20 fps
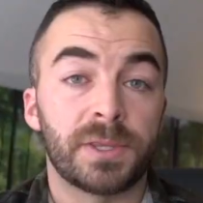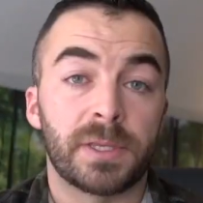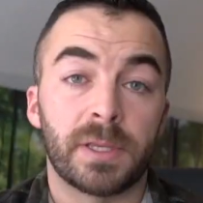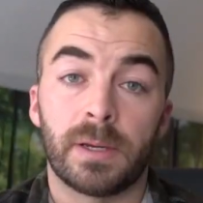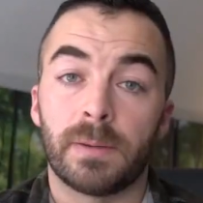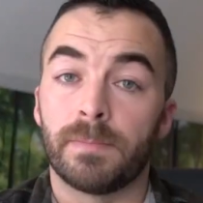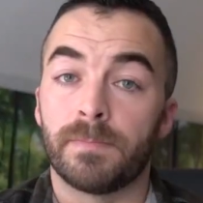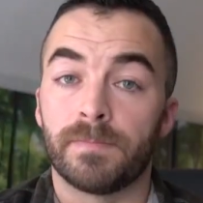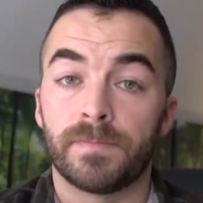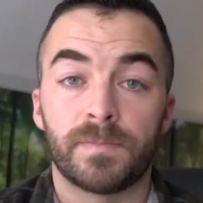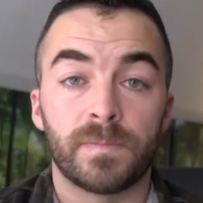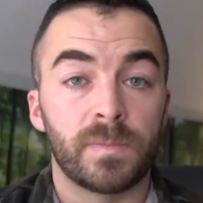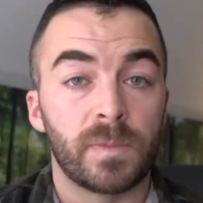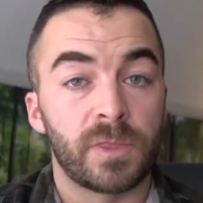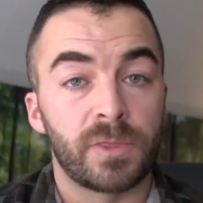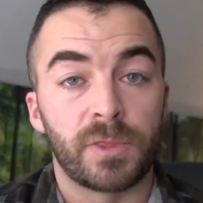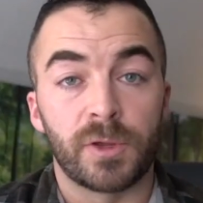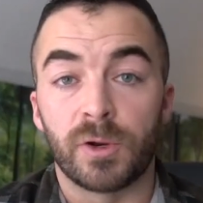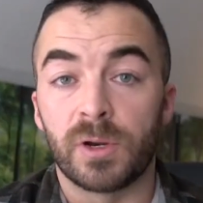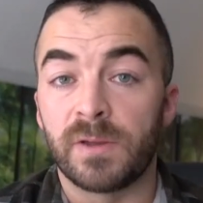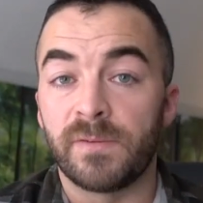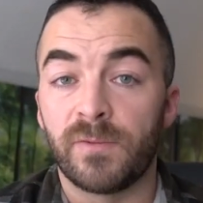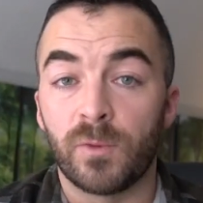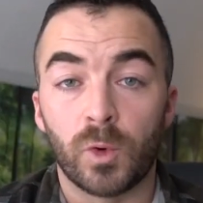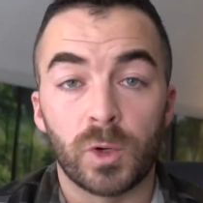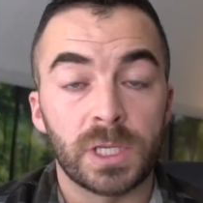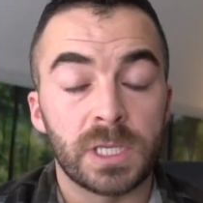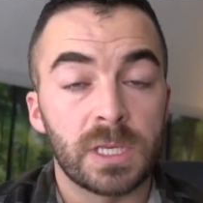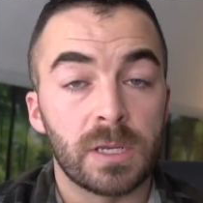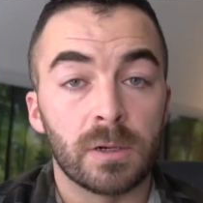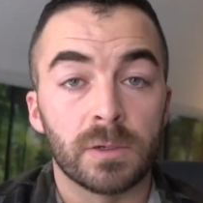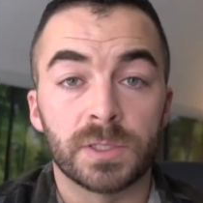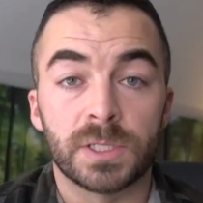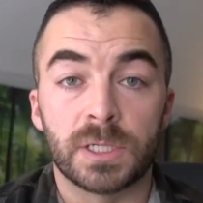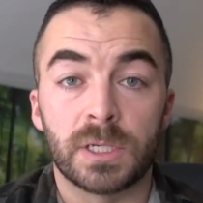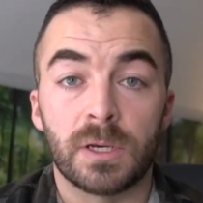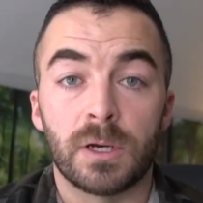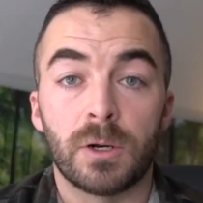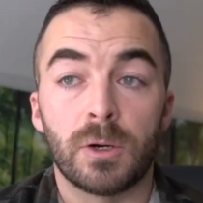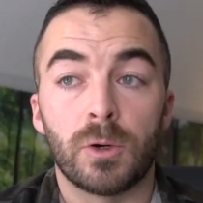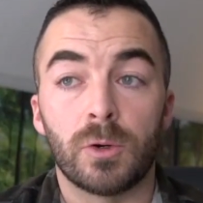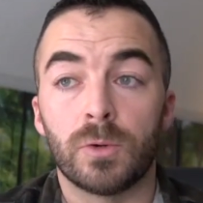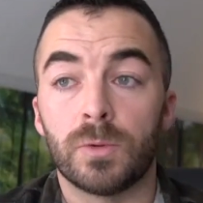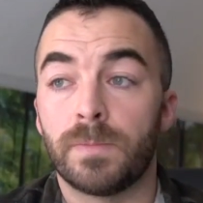them 30, 40 years ago.